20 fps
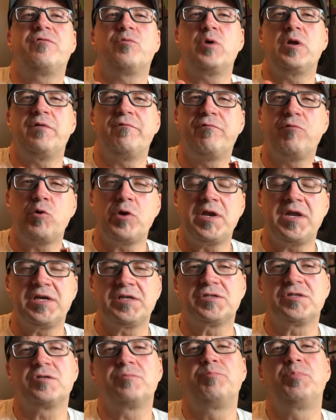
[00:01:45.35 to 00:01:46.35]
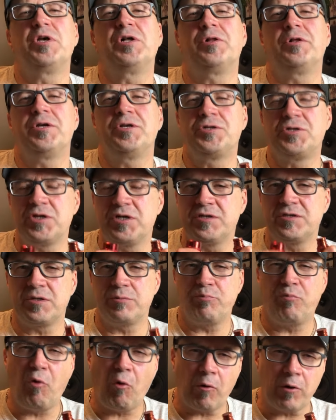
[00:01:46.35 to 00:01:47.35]
when avoiding spillage is
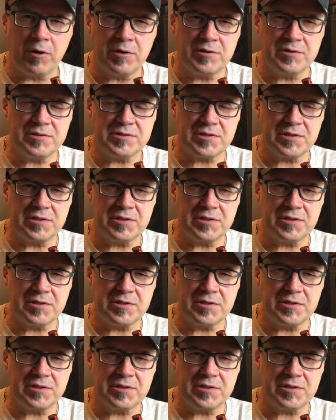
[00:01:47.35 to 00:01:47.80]
important.